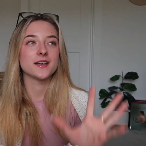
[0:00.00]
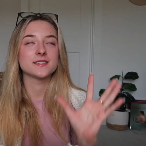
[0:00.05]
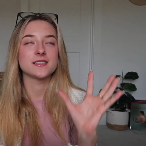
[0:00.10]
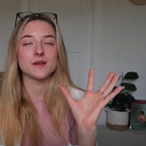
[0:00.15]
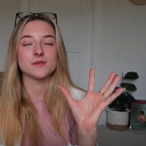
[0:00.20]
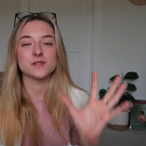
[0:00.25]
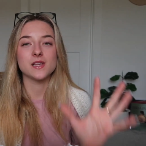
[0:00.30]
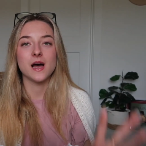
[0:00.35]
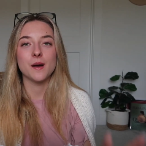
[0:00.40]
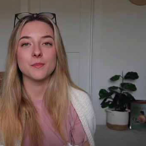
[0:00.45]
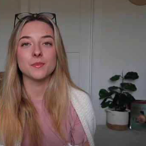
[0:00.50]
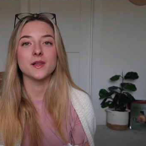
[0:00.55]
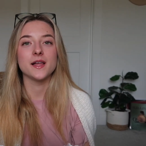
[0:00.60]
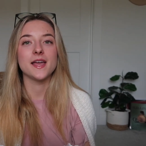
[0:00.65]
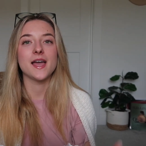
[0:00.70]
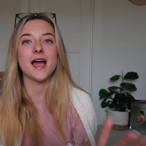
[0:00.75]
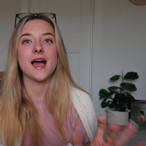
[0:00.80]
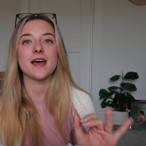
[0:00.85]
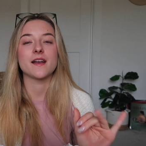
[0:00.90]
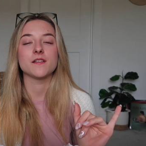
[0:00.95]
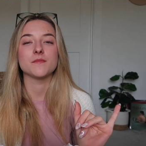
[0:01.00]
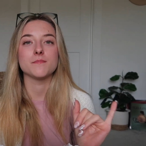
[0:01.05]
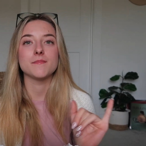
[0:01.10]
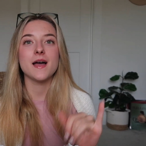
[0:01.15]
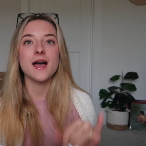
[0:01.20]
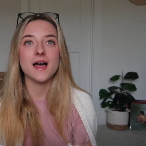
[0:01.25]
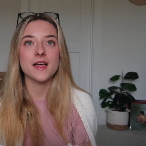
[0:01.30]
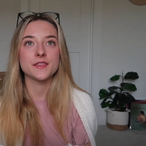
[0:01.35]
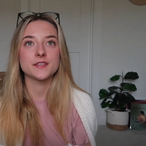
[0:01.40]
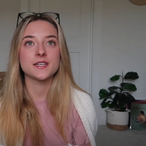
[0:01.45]
So I was up late, I had a
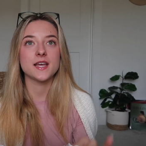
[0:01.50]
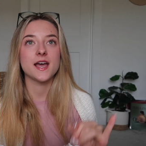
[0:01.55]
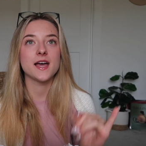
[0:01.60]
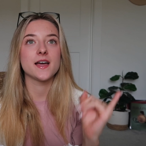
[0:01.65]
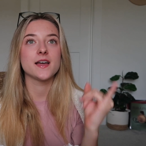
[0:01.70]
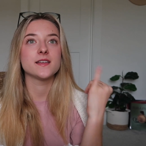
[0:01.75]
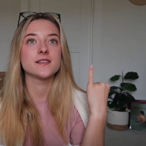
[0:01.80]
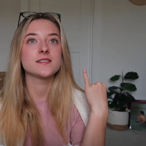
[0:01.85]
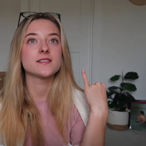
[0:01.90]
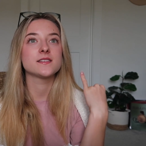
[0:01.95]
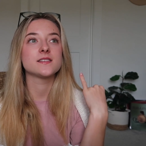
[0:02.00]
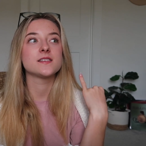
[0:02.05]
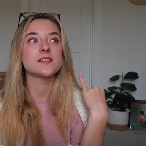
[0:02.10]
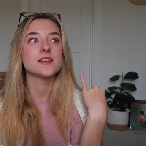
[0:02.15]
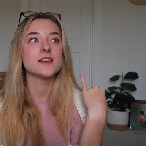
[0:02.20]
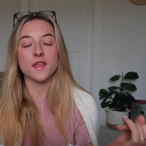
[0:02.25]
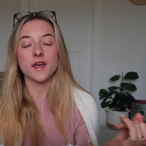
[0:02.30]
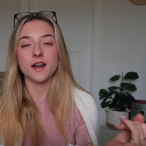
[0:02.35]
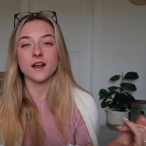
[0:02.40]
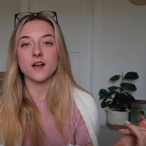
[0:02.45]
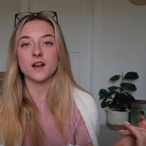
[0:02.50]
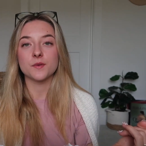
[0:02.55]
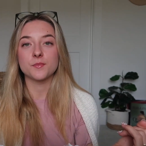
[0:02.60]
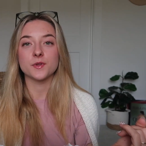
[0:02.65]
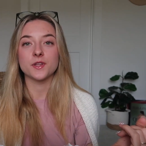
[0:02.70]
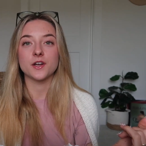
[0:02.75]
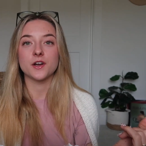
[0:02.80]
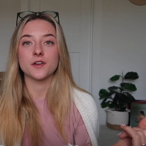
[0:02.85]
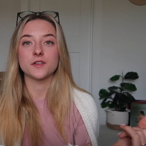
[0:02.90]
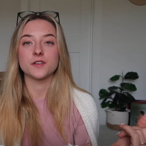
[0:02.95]
math test that I got up
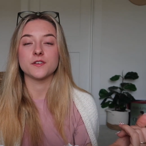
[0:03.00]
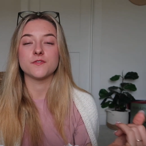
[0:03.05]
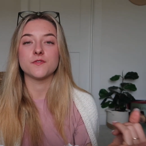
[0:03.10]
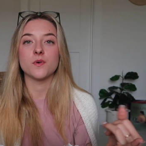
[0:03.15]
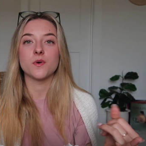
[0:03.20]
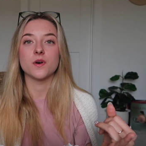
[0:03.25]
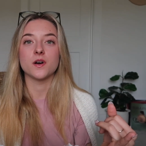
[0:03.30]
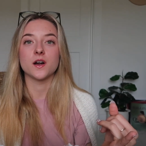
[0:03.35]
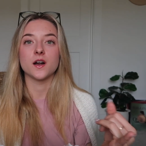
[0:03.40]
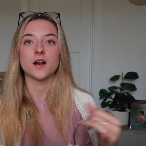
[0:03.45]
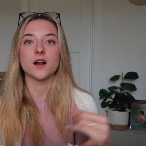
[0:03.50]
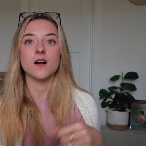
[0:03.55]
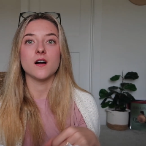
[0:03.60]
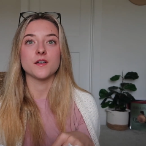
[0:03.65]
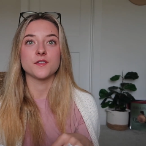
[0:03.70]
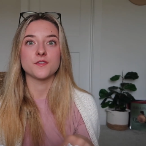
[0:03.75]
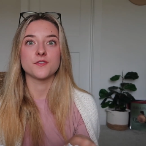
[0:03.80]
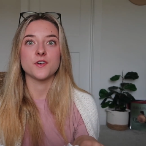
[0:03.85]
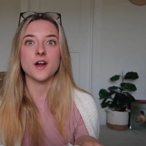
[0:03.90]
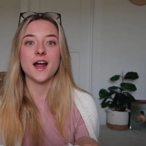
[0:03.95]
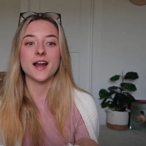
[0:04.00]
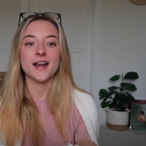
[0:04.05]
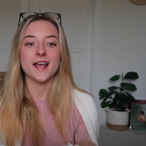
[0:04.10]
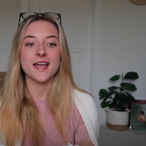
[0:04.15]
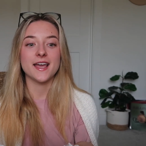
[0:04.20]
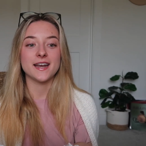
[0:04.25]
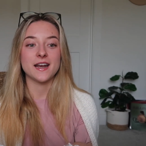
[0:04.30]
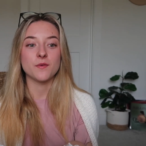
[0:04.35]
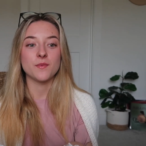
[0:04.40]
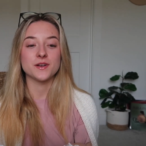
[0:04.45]
really early for on
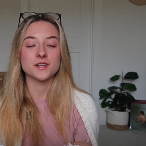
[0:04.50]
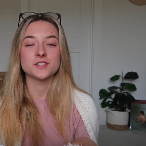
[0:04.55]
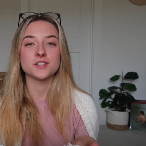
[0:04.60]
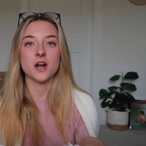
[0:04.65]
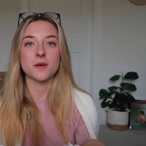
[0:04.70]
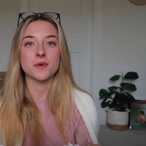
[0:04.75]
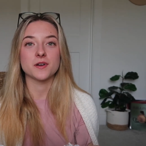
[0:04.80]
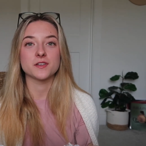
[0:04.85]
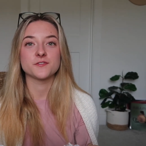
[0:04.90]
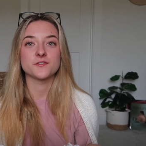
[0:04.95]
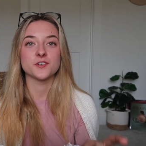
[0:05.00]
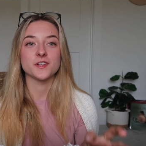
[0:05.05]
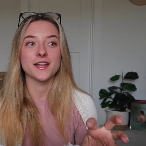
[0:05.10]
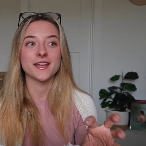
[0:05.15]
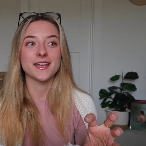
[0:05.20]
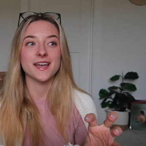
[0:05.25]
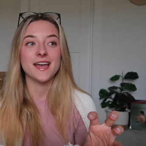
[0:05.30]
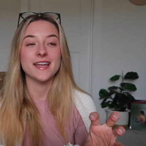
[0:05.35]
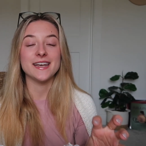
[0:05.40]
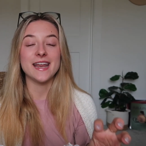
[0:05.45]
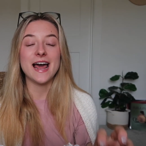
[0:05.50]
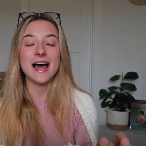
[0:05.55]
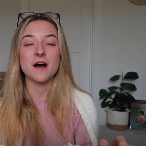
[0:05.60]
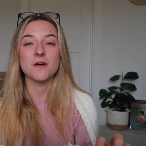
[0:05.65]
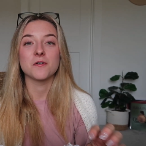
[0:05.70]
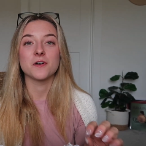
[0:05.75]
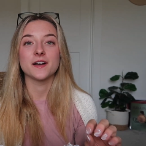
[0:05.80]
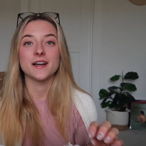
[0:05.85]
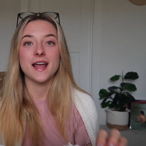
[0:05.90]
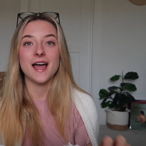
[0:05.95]
Friday, and I went to Starbucks for like an
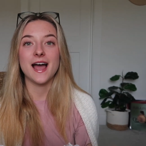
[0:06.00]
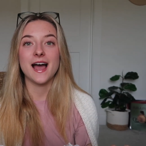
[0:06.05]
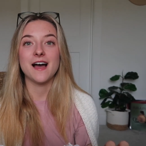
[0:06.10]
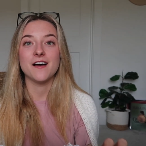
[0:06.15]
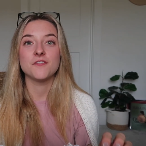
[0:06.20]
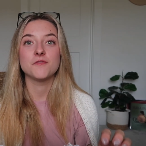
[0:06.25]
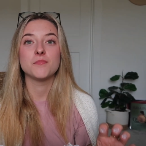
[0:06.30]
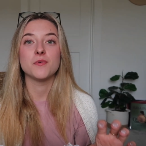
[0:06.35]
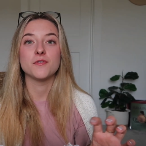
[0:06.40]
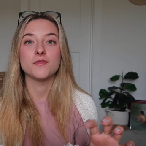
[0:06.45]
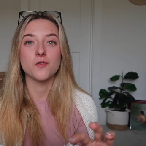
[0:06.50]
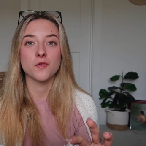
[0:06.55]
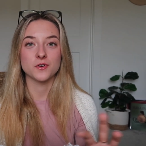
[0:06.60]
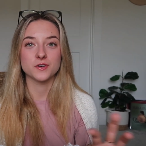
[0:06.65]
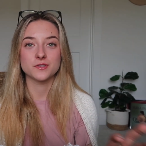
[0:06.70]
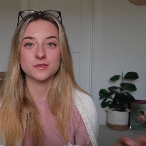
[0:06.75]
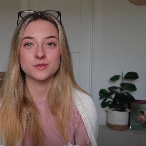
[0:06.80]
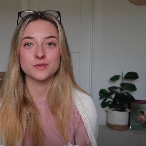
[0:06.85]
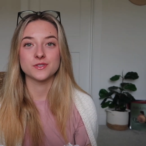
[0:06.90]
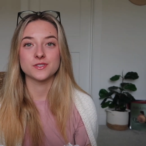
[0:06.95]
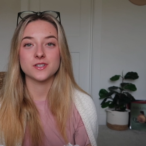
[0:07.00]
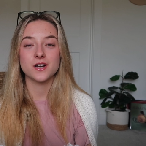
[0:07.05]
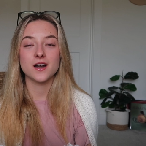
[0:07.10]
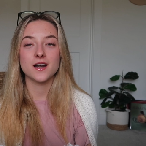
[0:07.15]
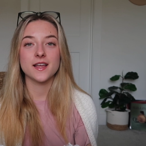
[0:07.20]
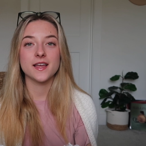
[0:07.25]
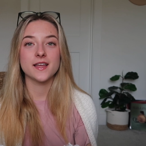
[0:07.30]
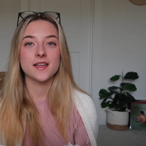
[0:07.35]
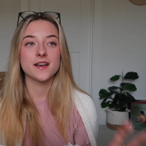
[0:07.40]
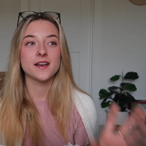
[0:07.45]
hour and a half before school
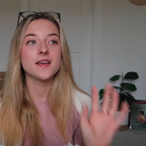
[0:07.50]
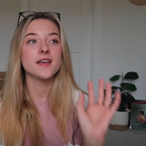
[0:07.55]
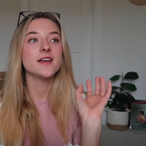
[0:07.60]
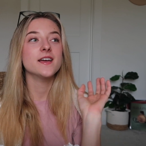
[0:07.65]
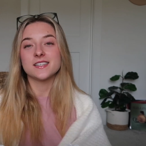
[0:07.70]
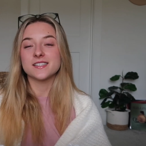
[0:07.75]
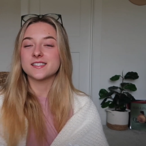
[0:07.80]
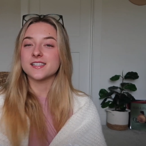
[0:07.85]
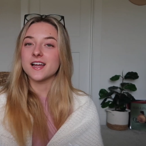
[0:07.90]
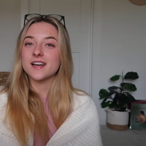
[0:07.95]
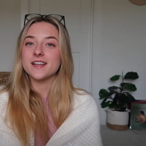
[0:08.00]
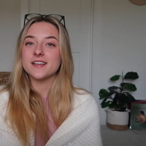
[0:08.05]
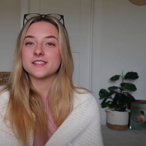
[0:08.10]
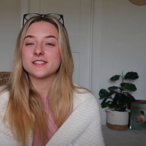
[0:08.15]
started to study.